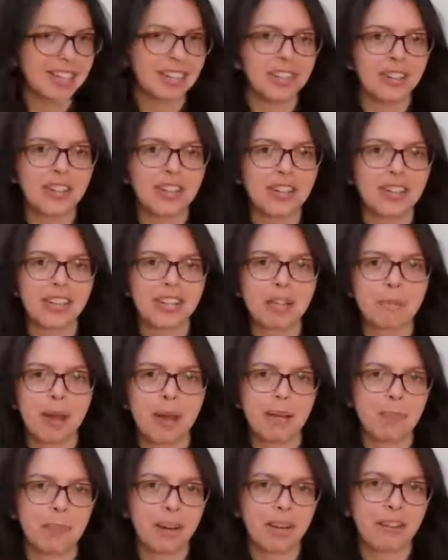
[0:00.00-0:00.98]
cushions
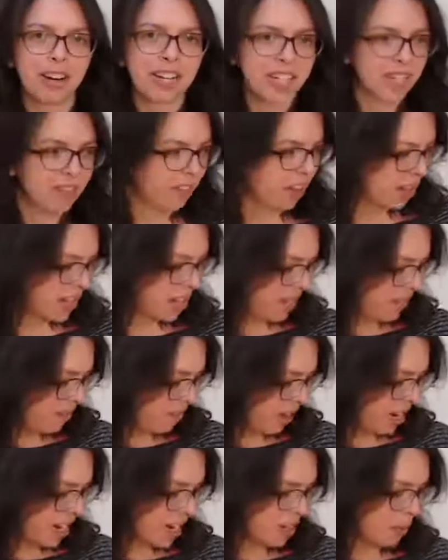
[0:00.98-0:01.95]
made by friends of ours in
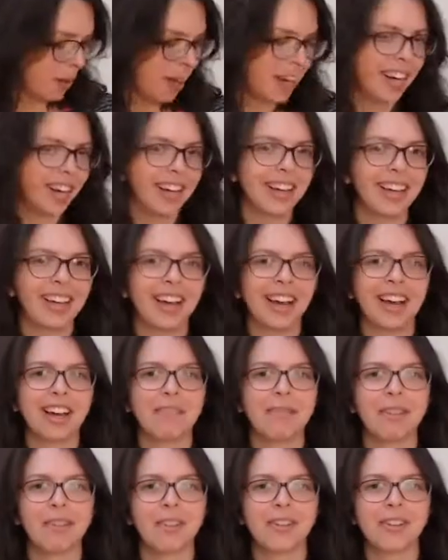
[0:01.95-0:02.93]
Venezuela,
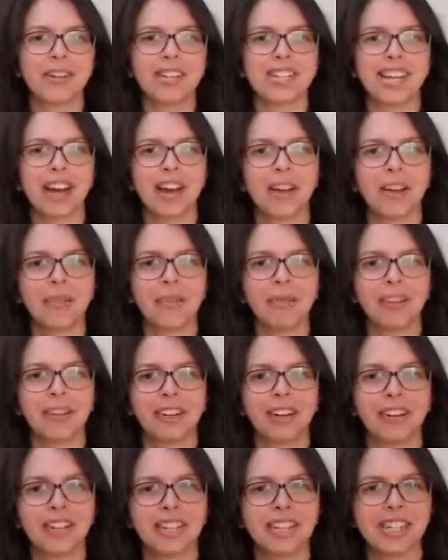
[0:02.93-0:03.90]
if you're just at home
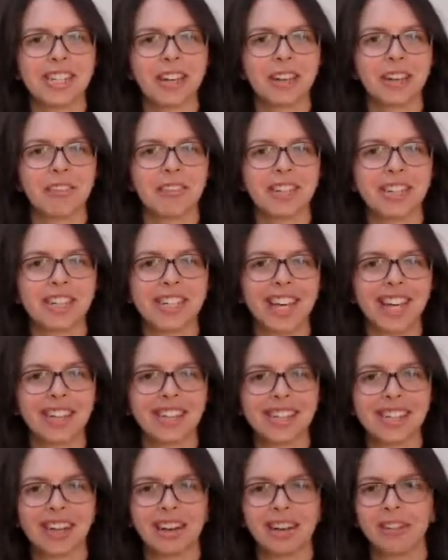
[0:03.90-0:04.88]
on a sofa, just get
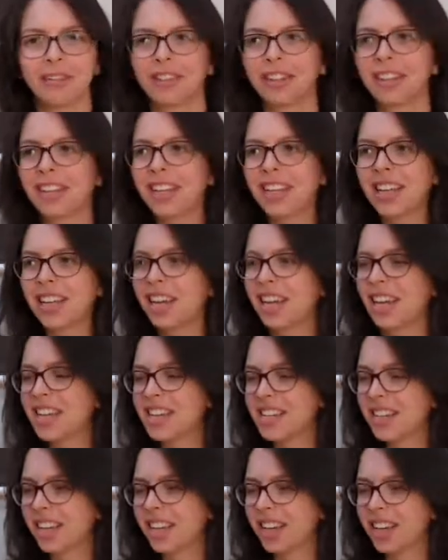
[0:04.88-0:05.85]
yourself
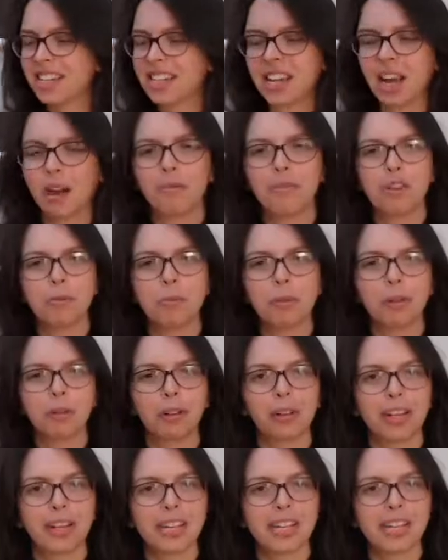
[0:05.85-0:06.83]
as
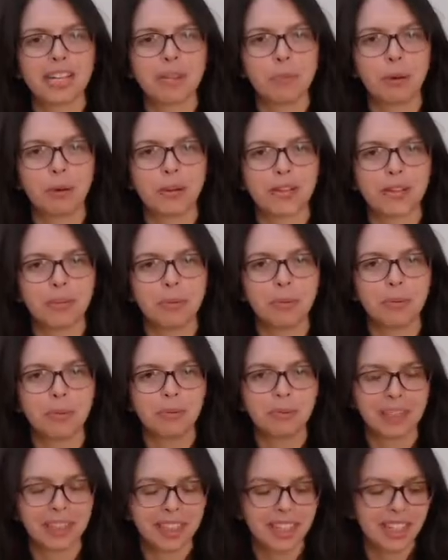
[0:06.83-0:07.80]
comfortable as
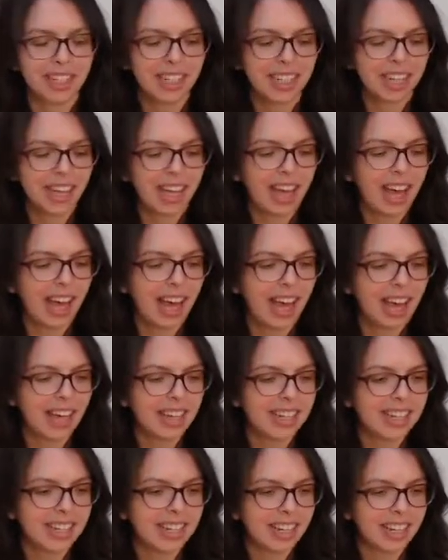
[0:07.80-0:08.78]
possible.
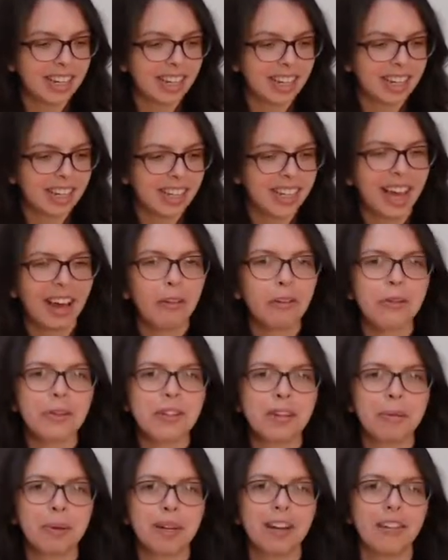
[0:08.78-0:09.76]
And
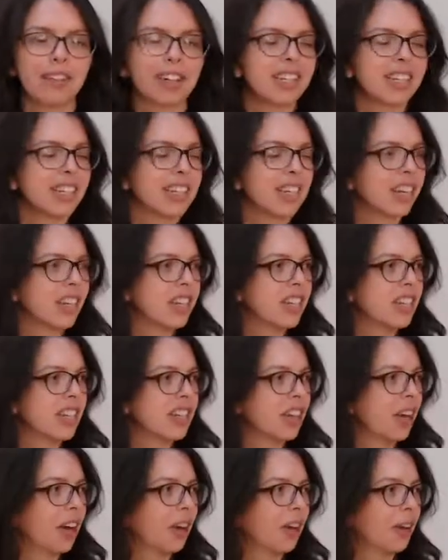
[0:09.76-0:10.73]
also be lovely to
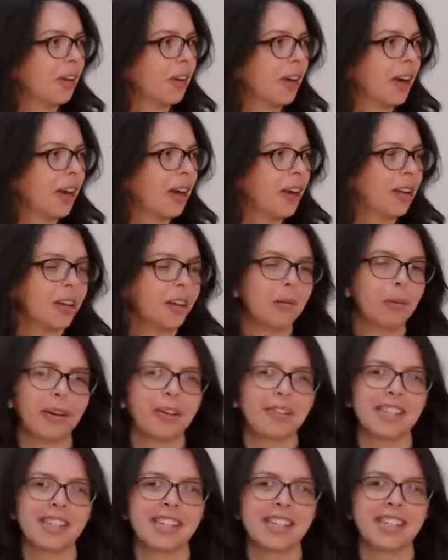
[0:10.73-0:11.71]
know who
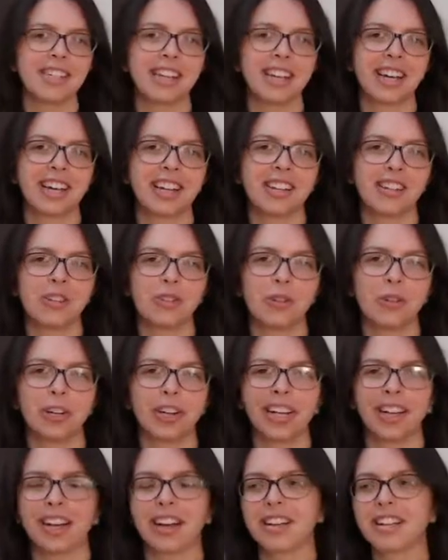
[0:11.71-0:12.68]
else is
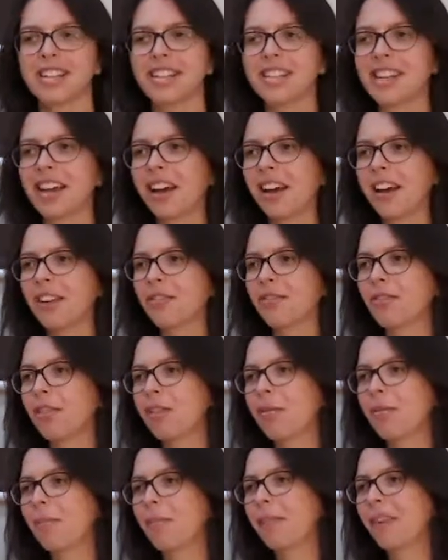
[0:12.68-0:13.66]
joining us
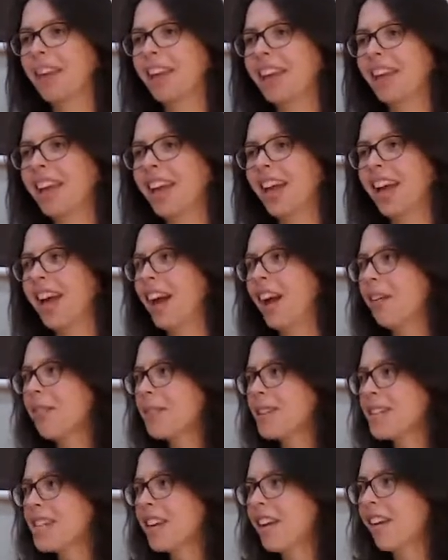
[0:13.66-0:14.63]
from
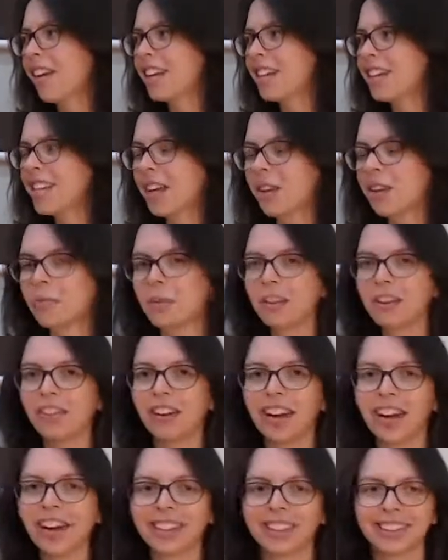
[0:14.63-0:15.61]
outside. That would be
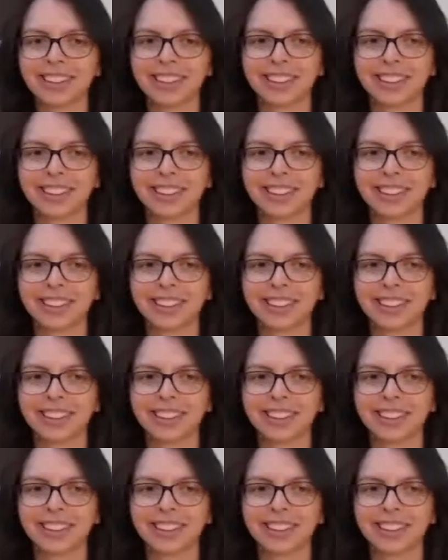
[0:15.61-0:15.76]
great.